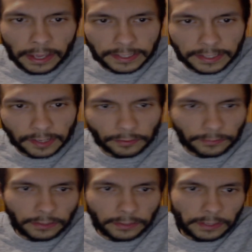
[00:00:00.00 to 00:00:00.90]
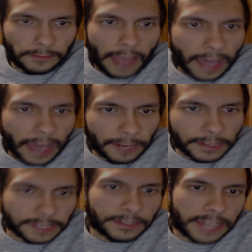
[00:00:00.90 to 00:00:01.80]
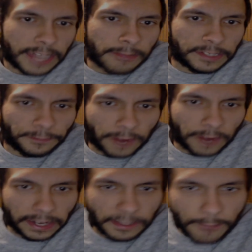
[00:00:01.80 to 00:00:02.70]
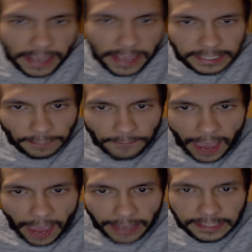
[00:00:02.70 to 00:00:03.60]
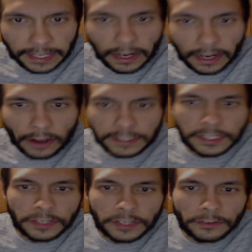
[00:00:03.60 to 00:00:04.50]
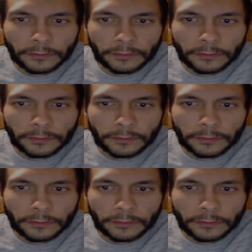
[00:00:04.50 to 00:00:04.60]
And so atomism attempts to find the basic facts that constitute